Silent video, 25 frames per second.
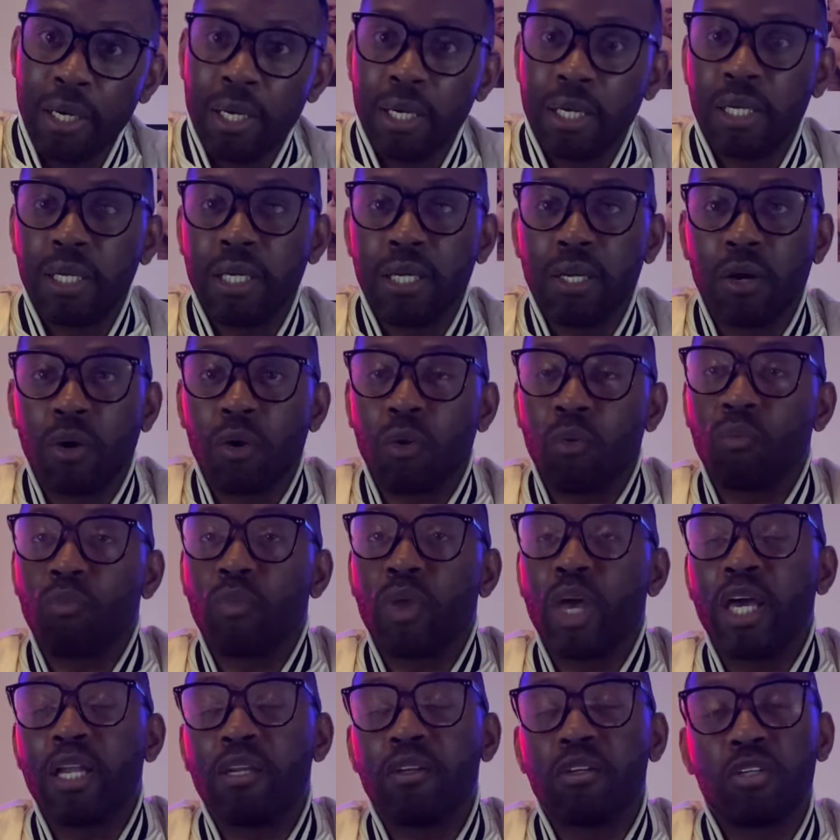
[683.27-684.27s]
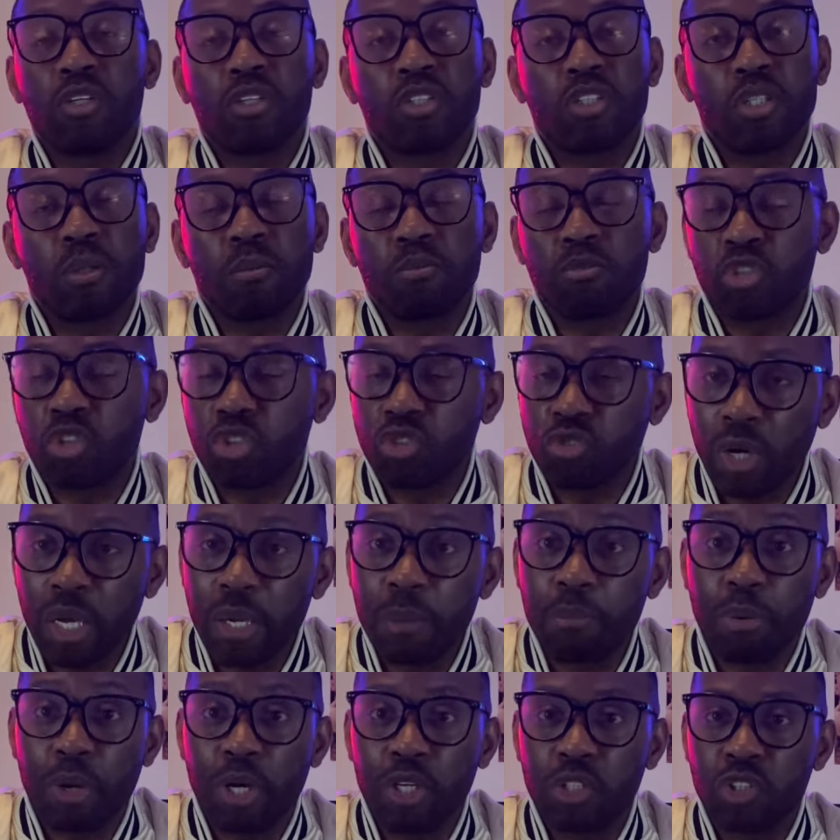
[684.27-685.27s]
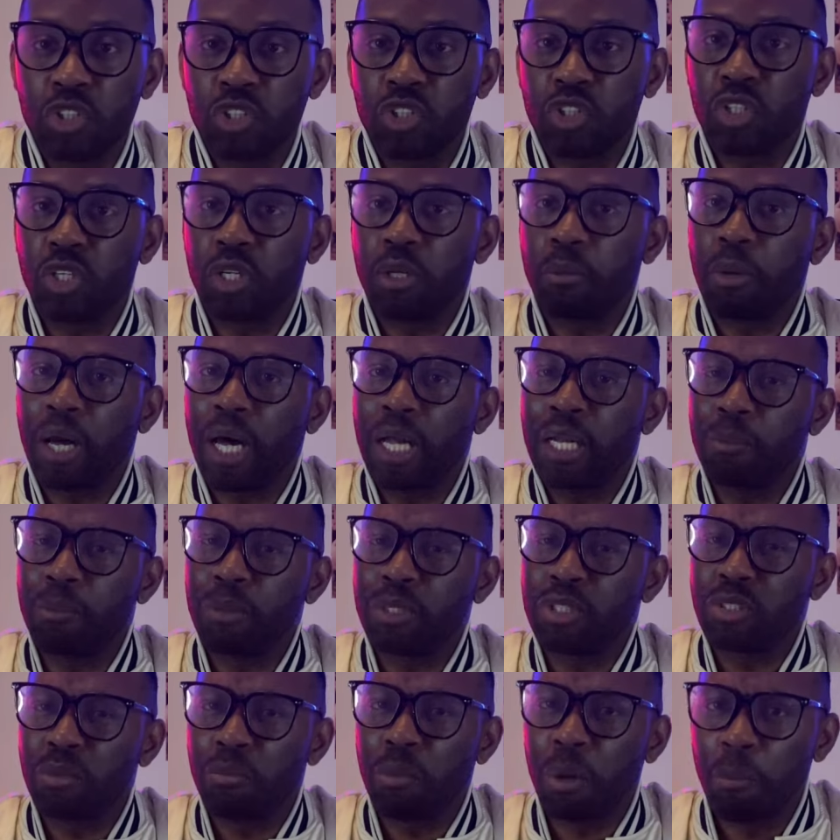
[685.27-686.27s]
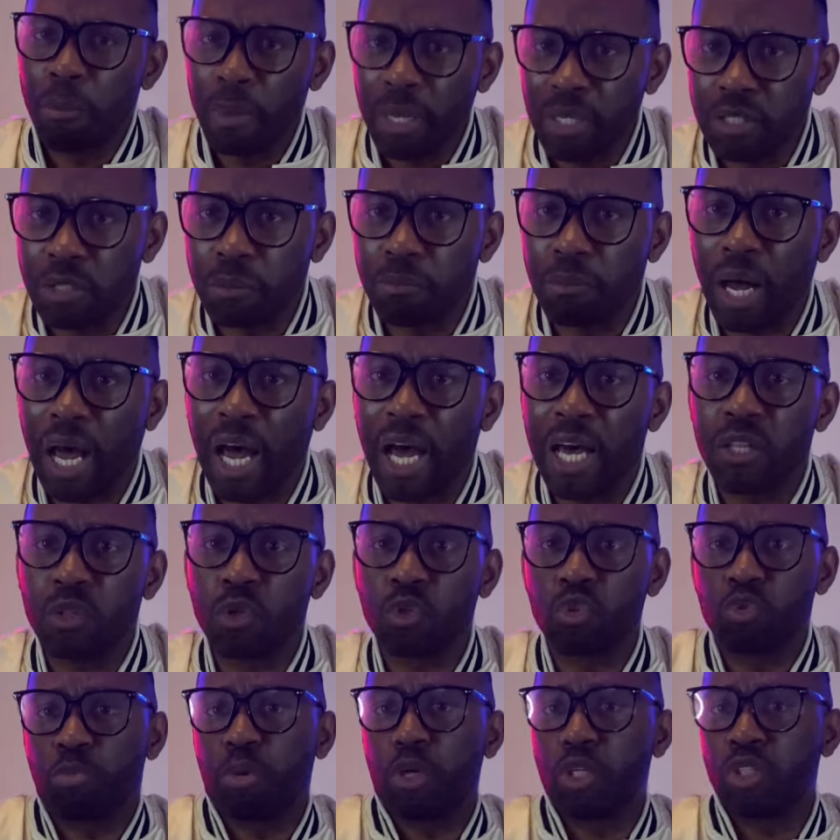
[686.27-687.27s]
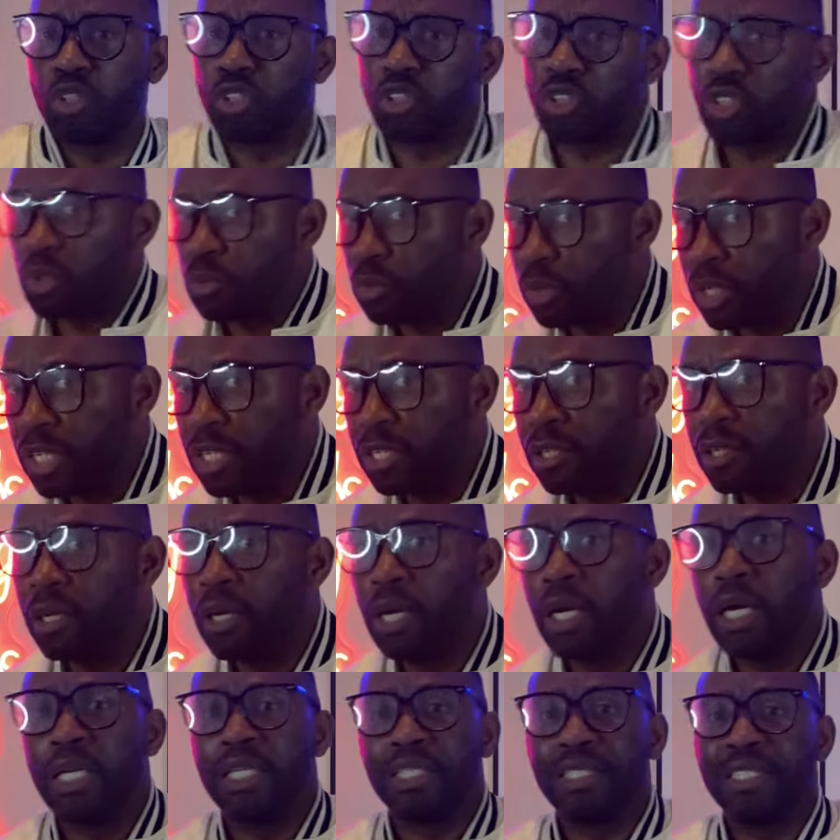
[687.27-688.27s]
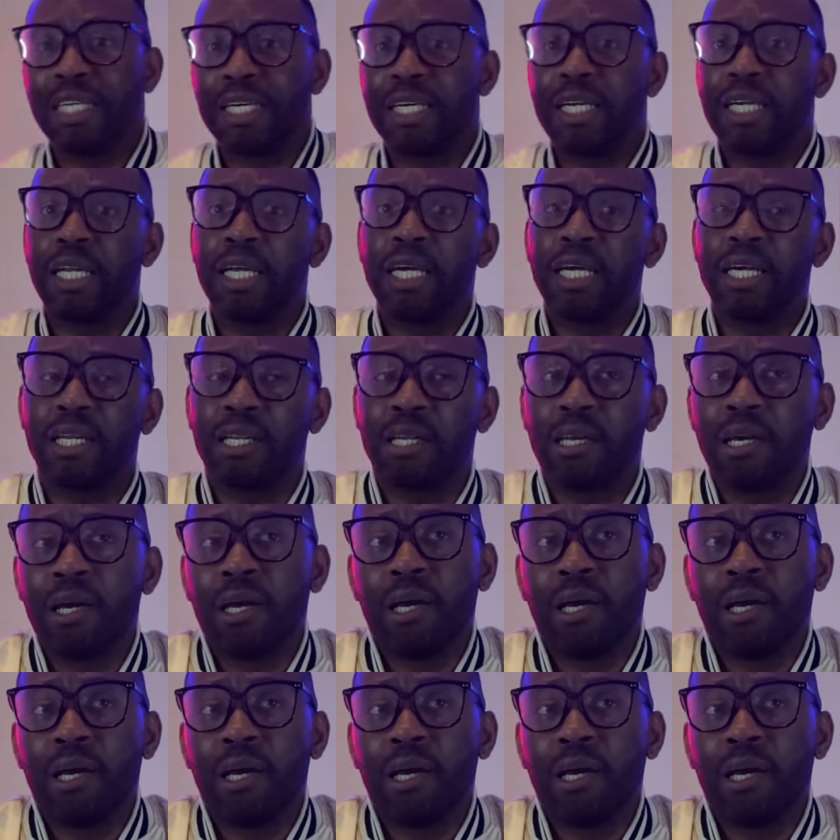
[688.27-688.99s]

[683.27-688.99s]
You know, and some straight punches to the body. Put some momentum behind those punches and really dig it in.